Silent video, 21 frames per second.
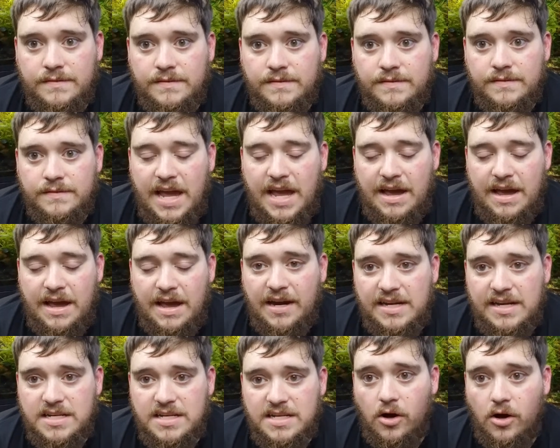Kevin
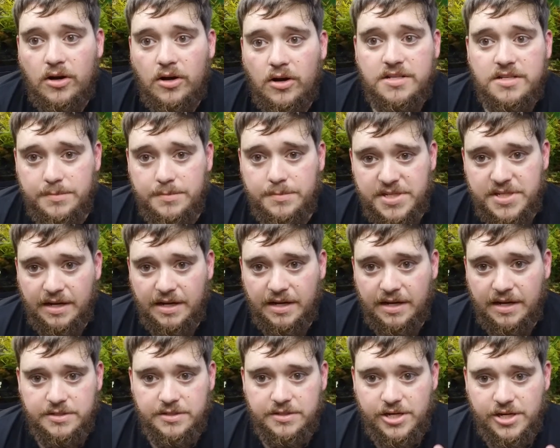has an awesome
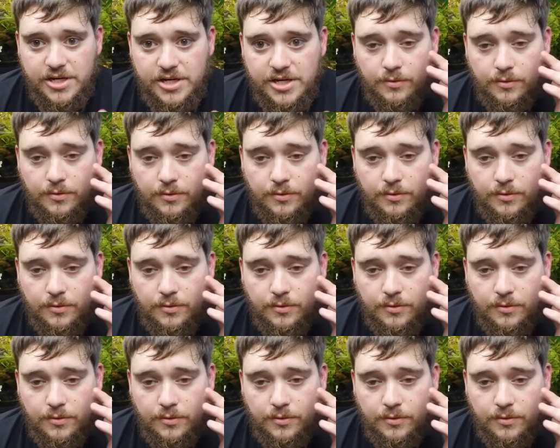cichlid channel.